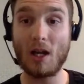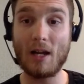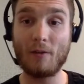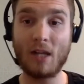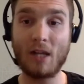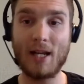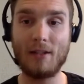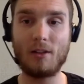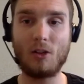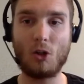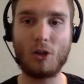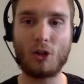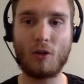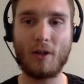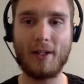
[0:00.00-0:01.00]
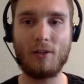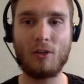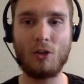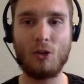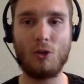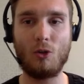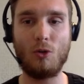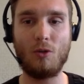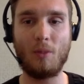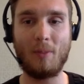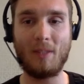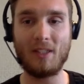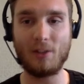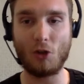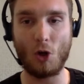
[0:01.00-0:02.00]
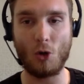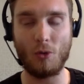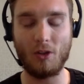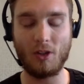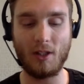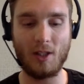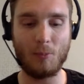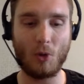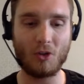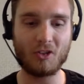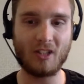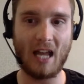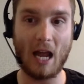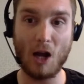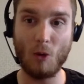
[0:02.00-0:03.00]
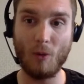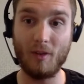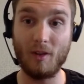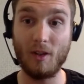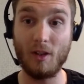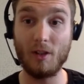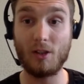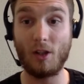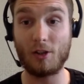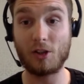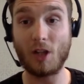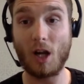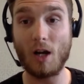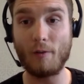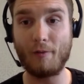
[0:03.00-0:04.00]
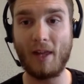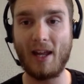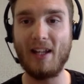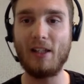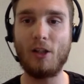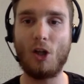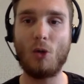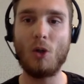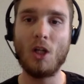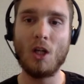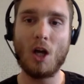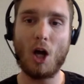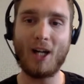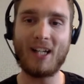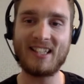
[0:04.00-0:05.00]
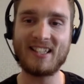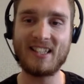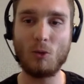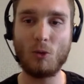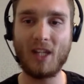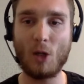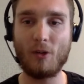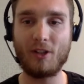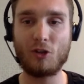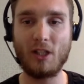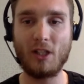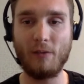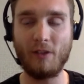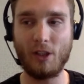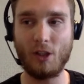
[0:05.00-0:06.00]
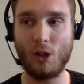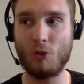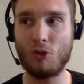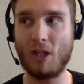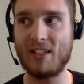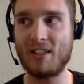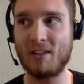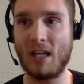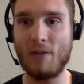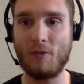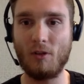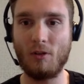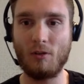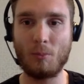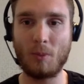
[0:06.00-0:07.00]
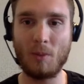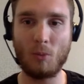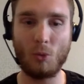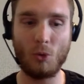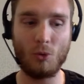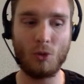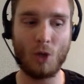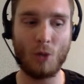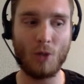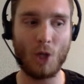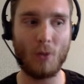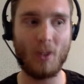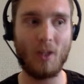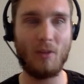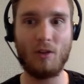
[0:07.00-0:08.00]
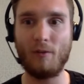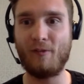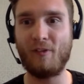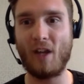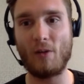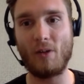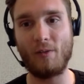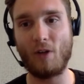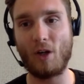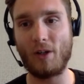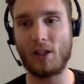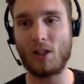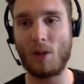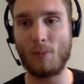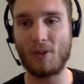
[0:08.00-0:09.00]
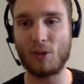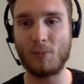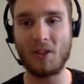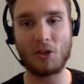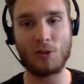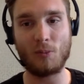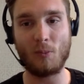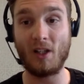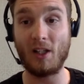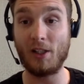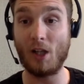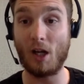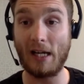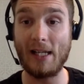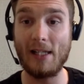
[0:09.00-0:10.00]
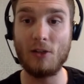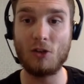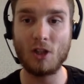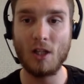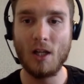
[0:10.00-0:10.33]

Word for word: have to hand a lot of credit to the business owners at EPOS now and the, the staff there. You know, I could see what they were achieving. You know, Jacyn Heavens, people who don't know him, is a very, very accomplished businessman at a young age.